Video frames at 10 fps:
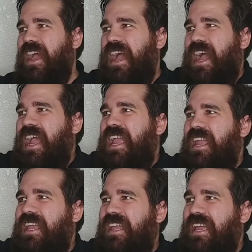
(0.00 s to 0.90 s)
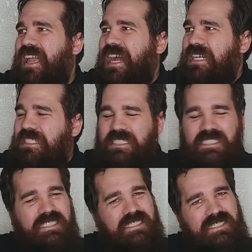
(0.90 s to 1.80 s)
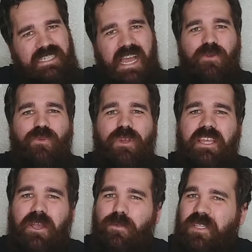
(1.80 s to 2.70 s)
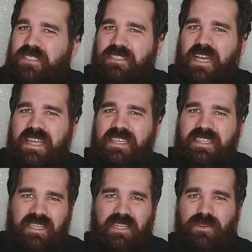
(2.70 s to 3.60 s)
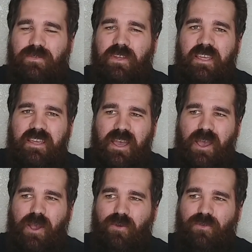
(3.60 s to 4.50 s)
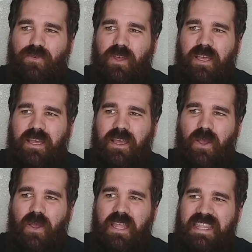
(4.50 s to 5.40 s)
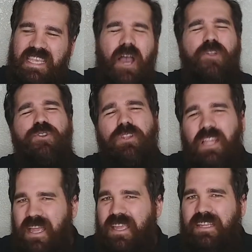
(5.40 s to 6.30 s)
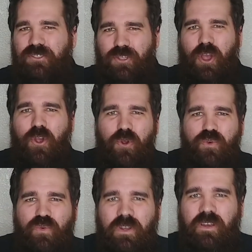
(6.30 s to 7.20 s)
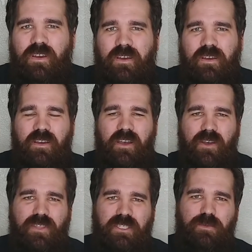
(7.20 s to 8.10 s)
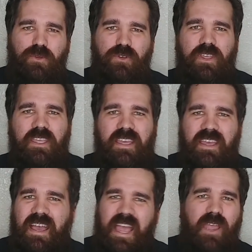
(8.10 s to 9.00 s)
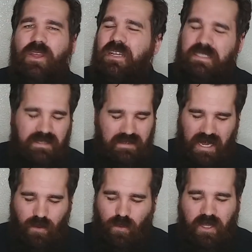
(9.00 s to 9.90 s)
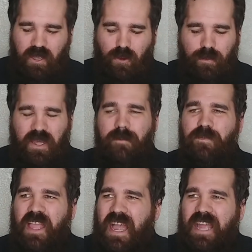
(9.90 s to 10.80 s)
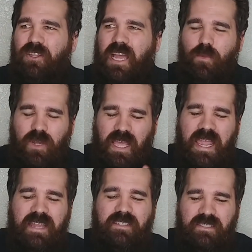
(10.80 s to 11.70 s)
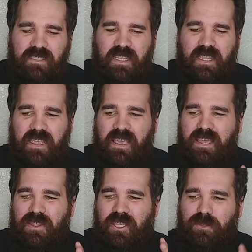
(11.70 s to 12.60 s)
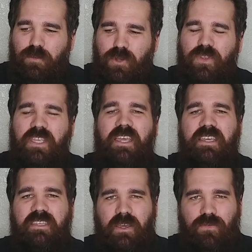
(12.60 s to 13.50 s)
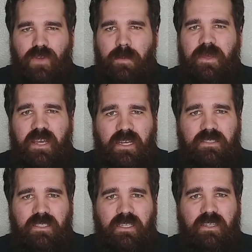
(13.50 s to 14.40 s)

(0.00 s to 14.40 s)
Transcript: I, oh, I really hope this is not indicative of the underlying tone of this movie. I, uh, I really hope not. I, I would hate to see this movie get feminazied